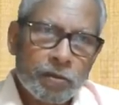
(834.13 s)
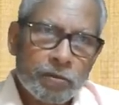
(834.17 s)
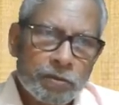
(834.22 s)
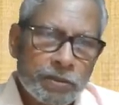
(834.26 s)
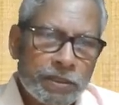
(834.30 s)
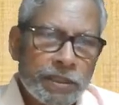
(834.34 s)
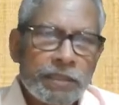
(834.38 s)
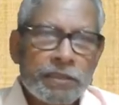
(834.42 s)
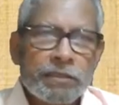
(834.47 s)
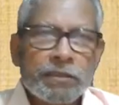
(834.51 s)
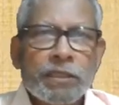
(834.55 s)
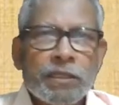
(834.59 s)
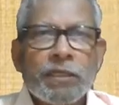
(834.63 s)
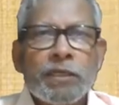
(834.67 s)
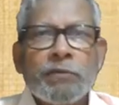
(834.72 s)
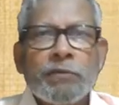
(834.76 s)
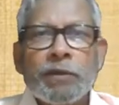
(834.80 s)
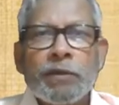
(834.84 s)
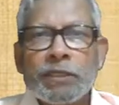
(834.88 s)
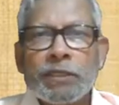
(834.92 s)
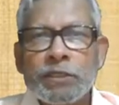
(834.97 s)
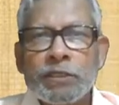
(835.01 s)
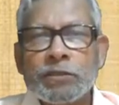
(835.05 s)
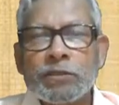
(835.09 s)
Since the
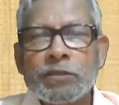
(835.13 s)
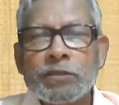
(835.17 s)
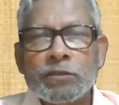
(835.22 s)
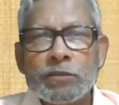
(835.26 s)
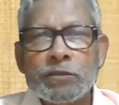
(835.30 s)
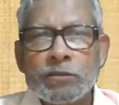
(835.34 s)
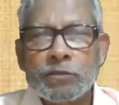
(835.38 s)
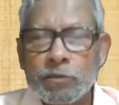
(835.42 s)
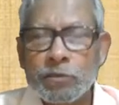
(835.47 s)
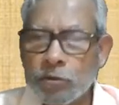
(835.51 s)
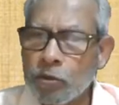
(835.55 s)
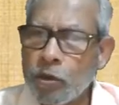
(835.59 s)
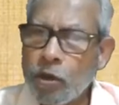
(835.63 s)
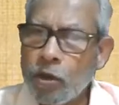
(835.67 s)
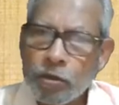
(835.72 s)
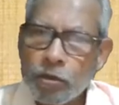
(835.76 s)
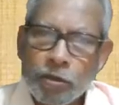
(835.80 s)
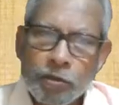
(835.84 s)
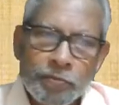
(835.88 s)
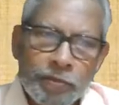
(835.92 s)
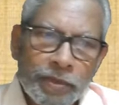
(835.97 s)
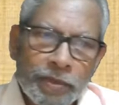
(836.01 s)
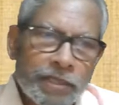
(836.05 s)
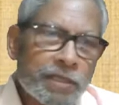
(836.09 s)
liberalizations, lot
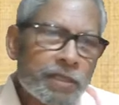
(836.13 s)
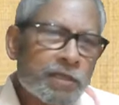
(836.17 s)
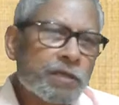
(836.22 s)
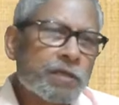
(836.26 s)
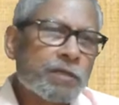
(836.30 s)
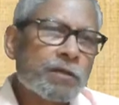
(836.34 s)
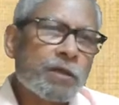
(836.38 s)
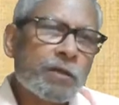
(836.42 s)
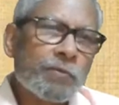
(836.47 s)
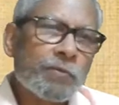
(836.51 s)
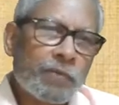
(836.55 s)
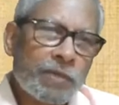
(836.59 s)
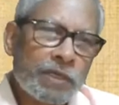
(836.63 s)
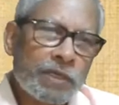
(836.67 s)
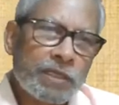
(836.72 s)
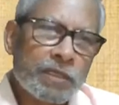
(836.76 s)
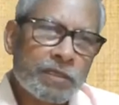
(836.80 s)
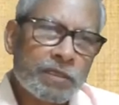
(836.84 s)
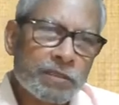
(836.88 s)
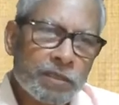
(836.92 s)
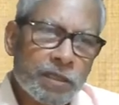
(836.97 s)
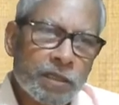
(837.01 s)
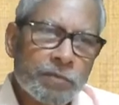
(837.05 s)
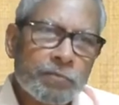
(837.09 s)
of international
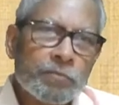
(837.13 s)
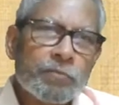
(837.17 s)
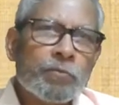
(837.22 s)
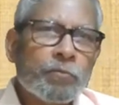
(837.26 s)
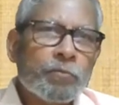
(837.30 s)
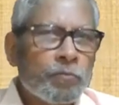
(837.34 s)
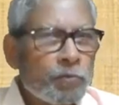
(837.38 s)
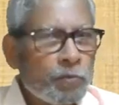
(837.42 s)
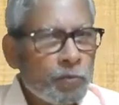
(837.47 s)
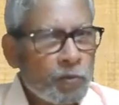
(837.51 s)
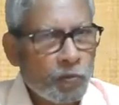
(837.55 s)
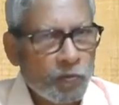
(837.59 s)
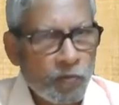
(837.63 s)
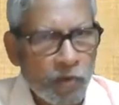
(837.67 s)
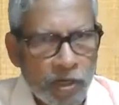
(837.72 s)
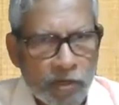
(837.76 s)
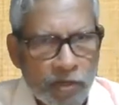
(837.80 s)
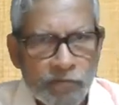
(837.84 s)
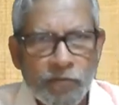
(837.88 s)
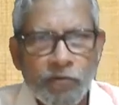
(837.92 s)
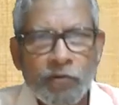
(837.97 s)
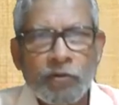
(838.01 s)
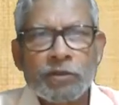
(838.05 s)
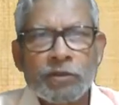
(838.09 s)
companies has come,
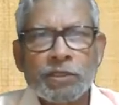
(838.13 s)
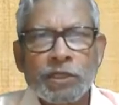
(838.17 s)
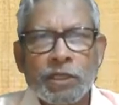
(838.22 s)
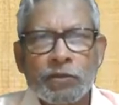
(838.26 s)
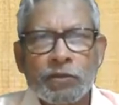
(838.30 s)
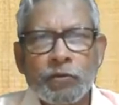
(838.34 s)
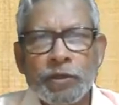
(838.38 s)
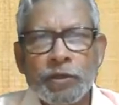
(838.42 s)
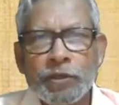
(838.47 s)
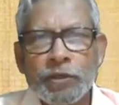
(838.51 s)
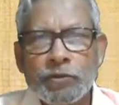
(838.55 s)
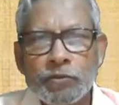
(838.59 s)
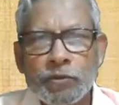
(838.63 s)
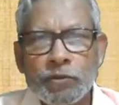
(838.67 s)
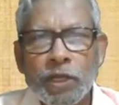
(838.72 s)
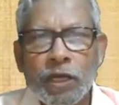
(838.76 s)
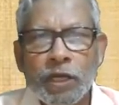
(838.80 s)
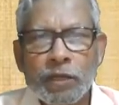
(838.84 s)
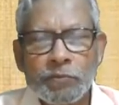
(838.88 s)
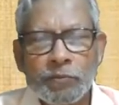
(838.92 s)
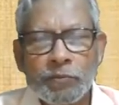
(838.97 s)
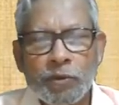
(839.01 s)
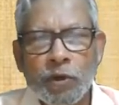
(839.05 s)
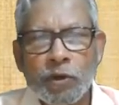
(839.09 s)
workforce are going to
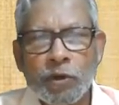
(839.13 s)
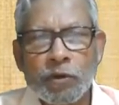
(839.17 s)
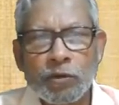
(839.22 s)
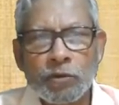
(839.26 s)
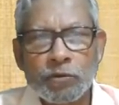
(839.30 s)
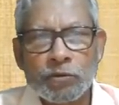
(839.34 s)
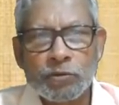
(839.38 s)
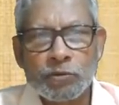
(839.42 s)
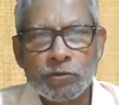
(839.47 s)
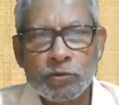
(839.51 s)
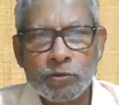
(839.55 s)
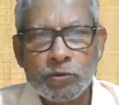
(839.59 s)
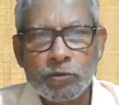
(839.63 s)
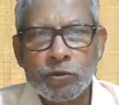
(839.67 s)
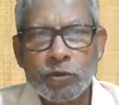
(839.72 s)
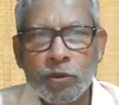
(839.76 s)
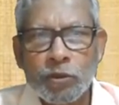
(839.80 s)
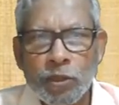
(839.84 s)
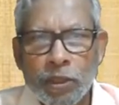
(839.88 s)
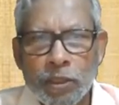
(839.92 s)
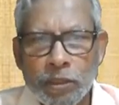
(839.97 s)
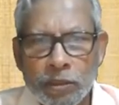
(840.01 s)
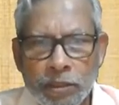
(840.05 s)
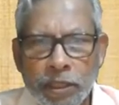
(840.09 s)
the abroad also.
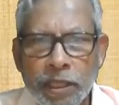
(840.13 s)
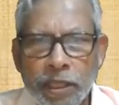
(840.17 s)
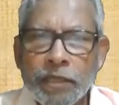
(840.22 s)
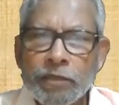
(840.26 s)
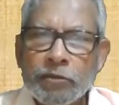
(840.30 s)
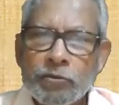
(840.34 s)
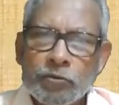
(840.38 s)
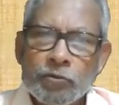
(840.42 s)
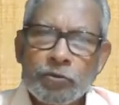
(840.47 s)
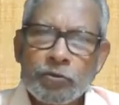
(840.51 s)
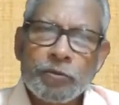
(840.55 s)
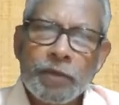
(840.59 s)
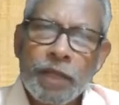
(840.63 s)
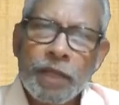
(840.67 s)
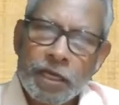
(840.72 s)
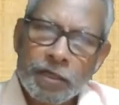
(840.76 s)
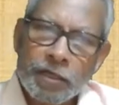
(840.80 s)
That should be